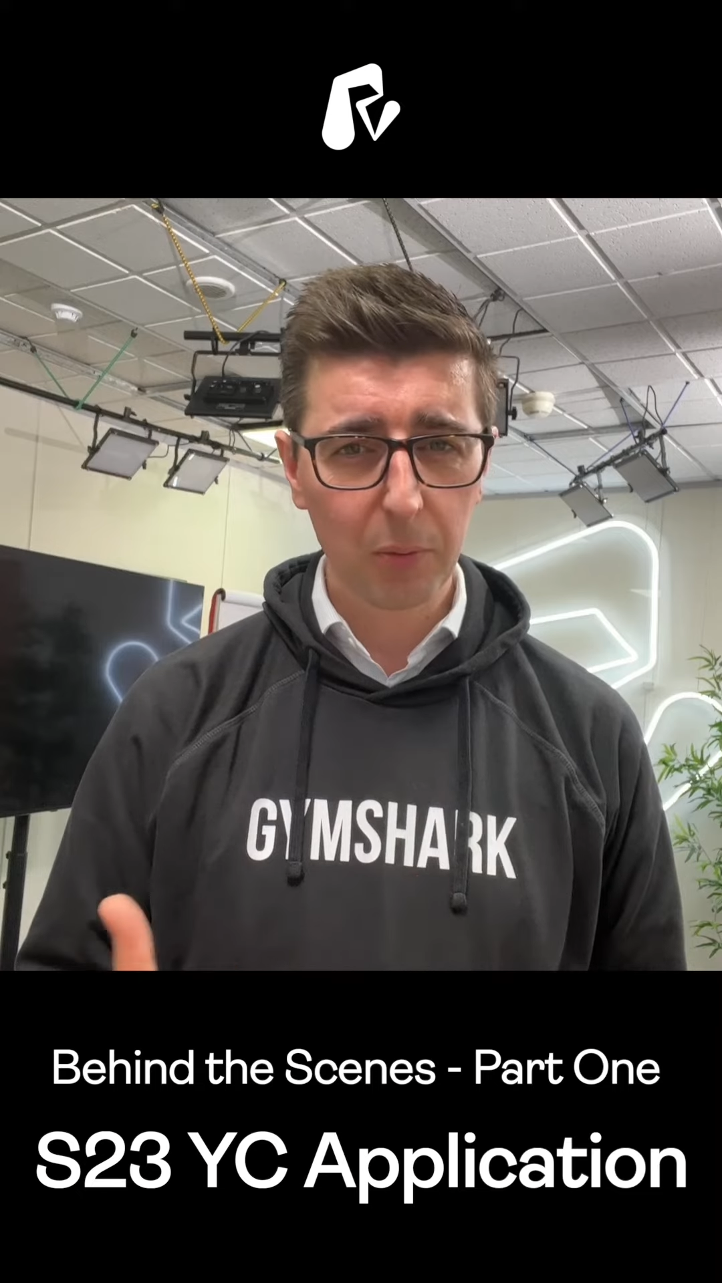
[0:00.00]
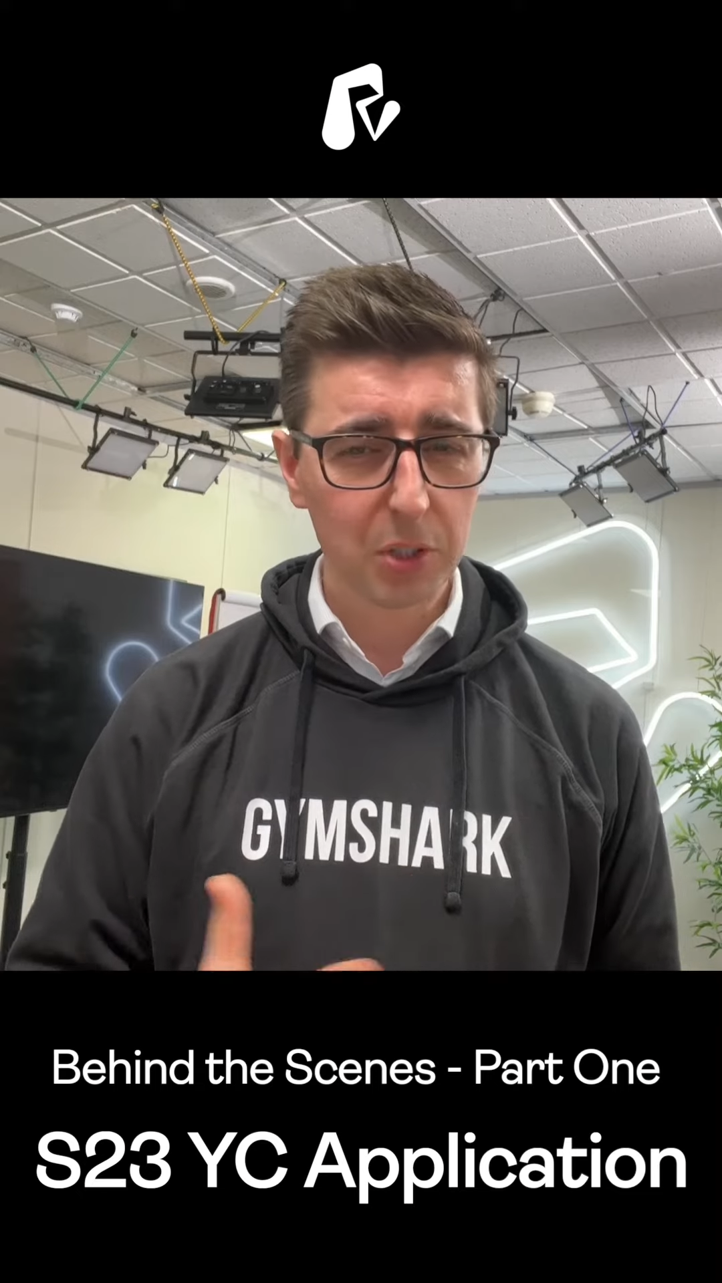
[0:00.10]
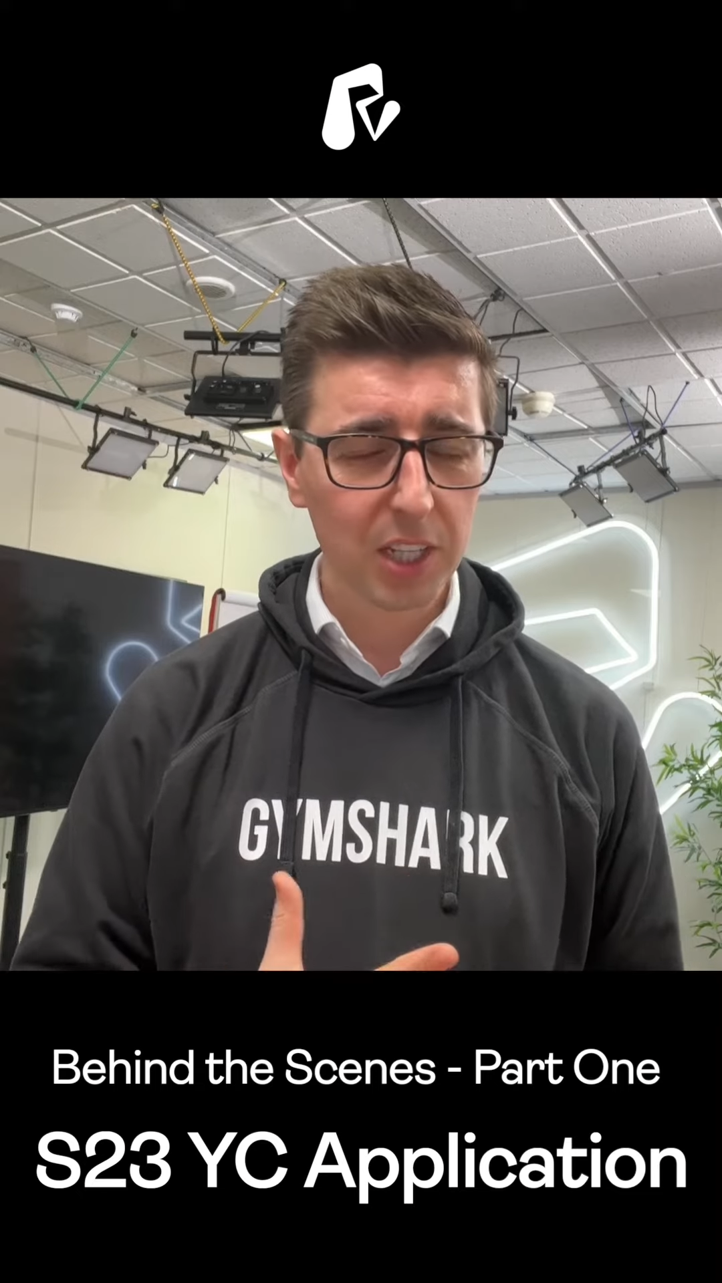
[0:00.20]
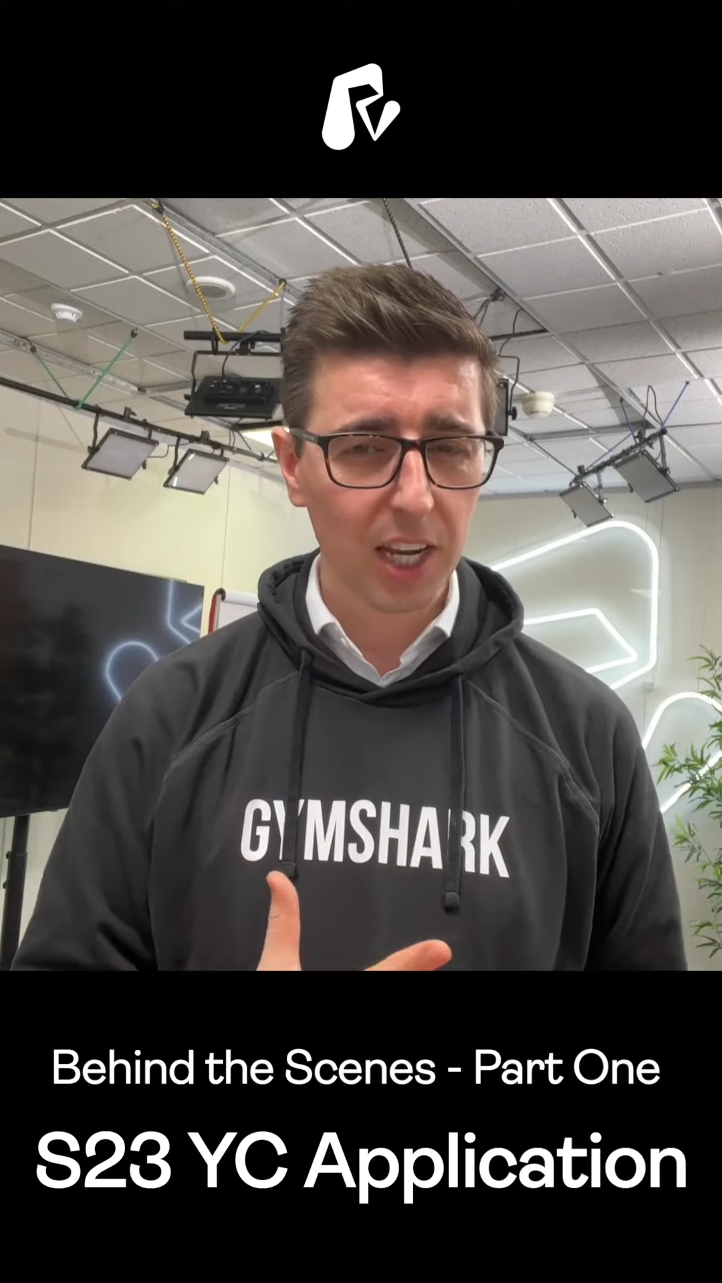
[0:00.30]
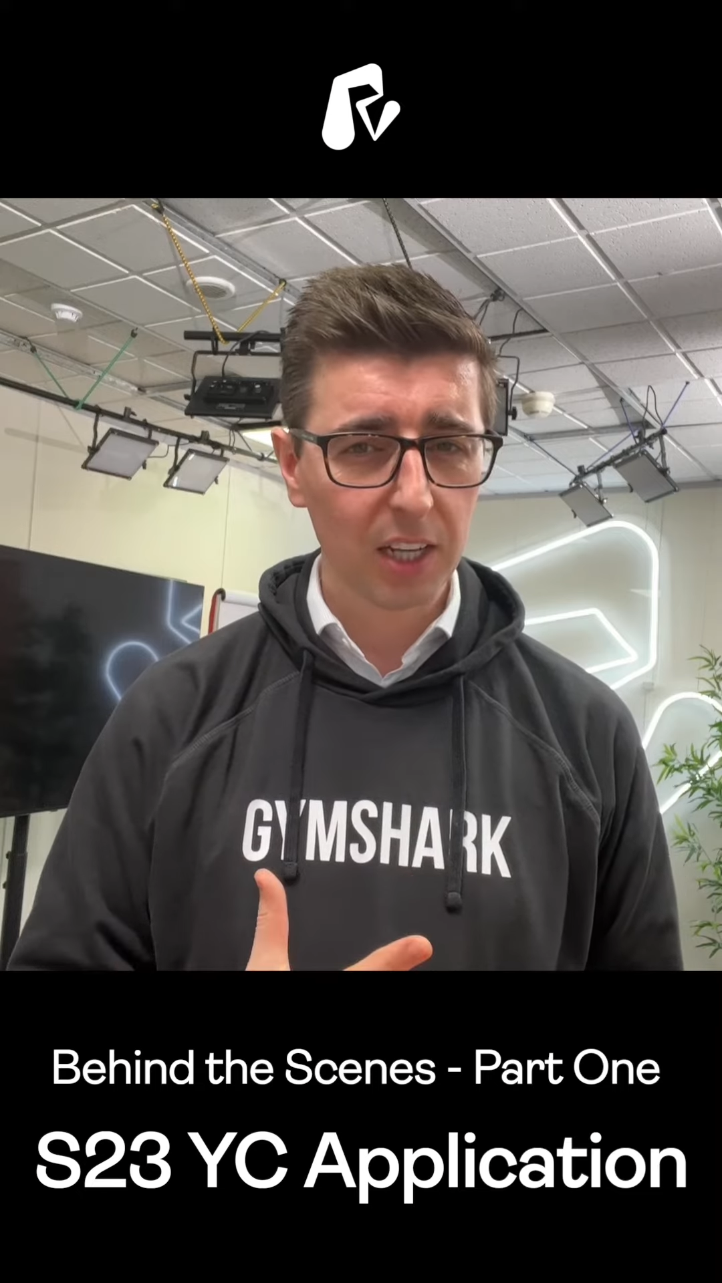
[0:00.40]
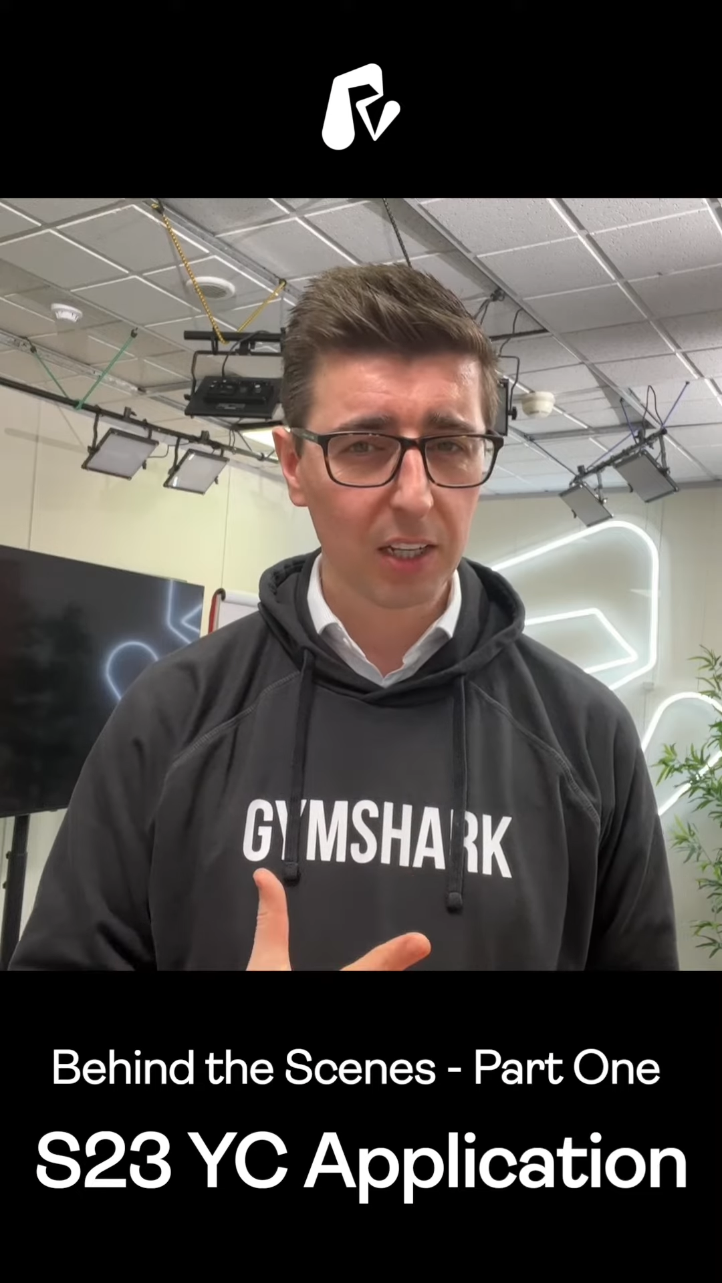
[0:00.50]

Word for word: which kind of